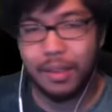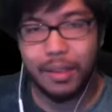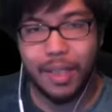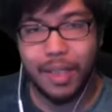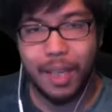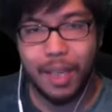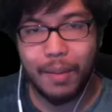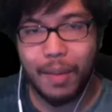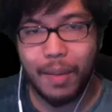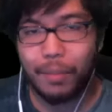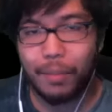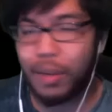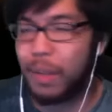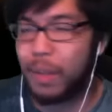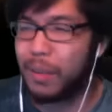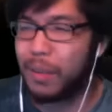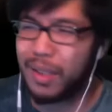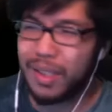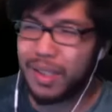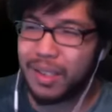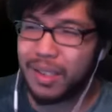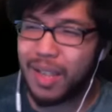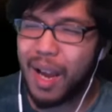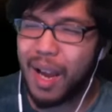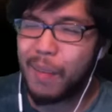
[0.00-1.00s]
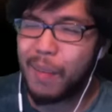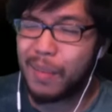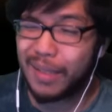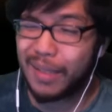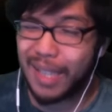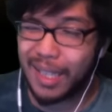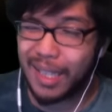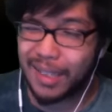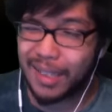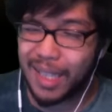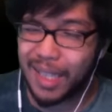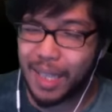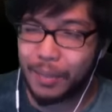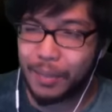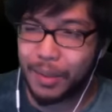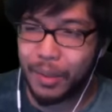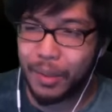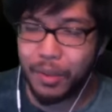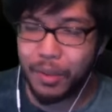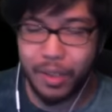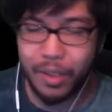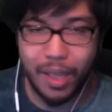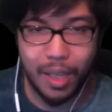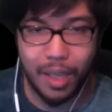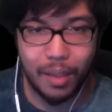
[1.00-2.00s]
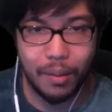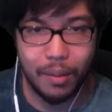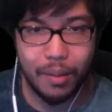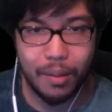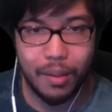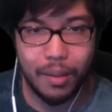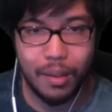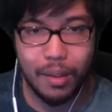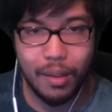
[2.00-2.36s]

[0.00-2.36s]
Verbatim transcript: Yeah, I'm probably gonna stop at that time too, Shadow.